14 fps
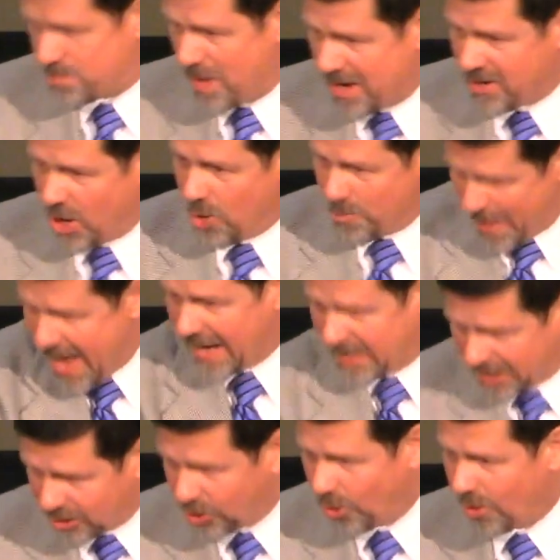spun it all
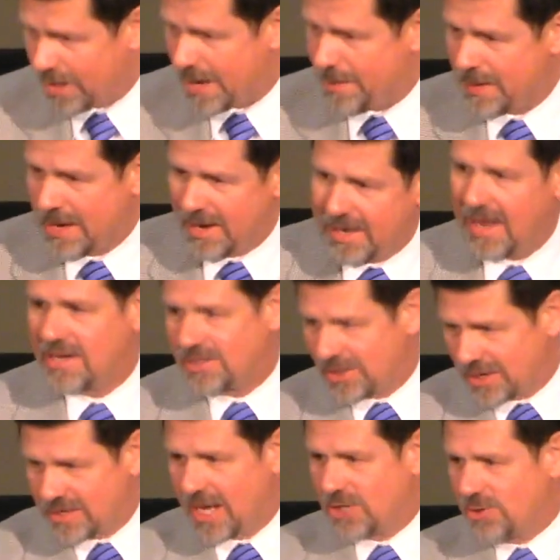back and lowered it, and I
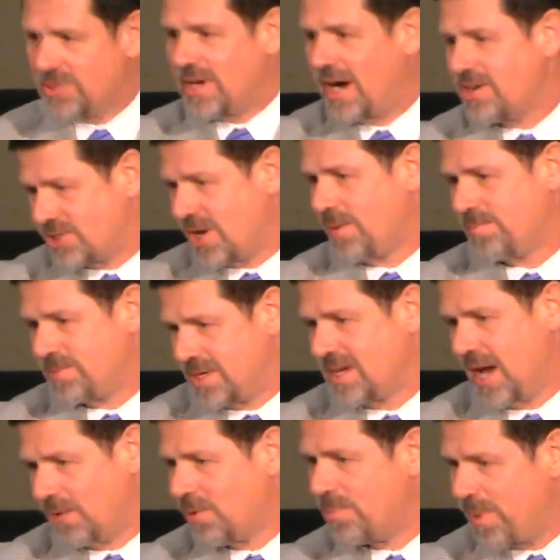took it down to a tire shop to
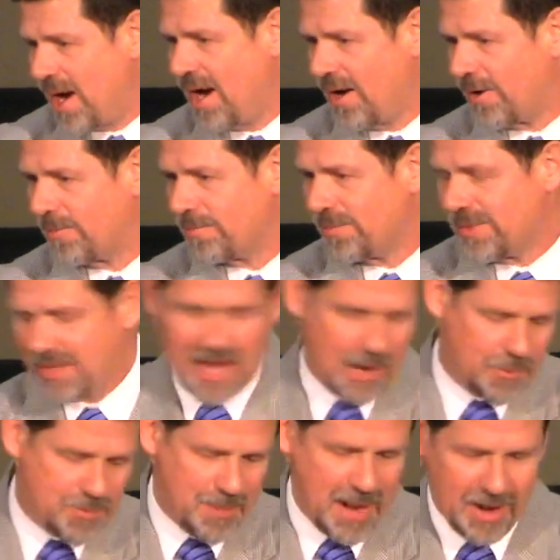get it repaired. The
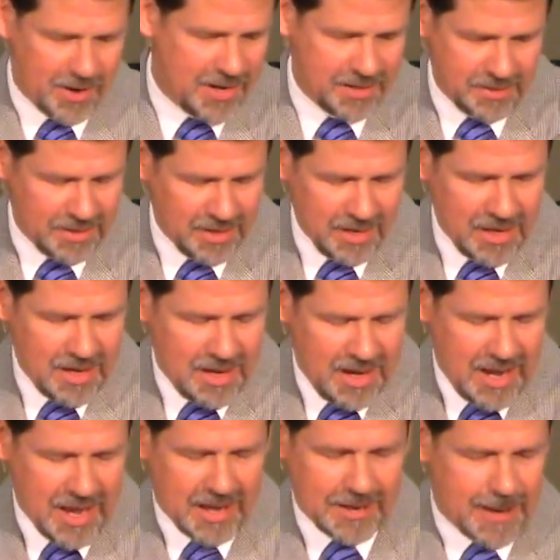guy repaired it,
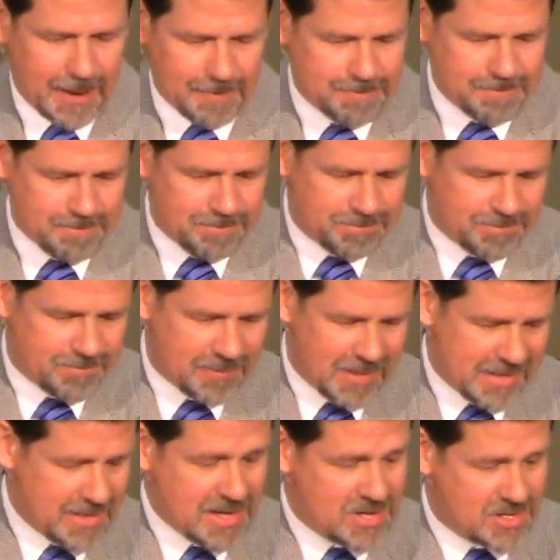and
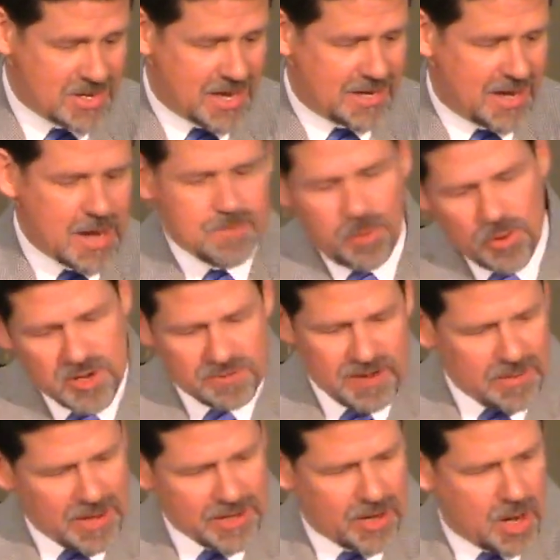then he said, hey, pull your
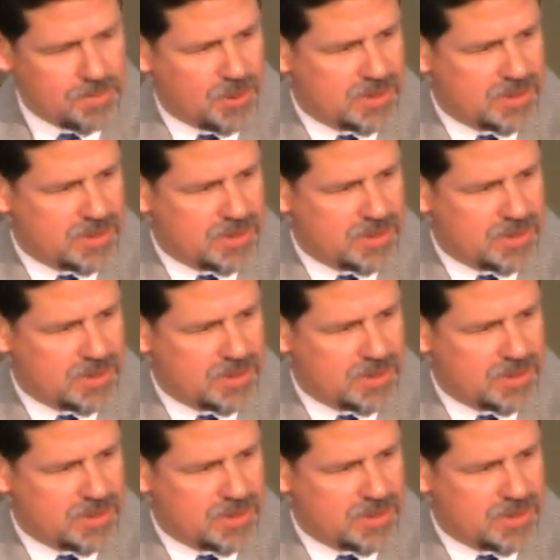van around here, and I'll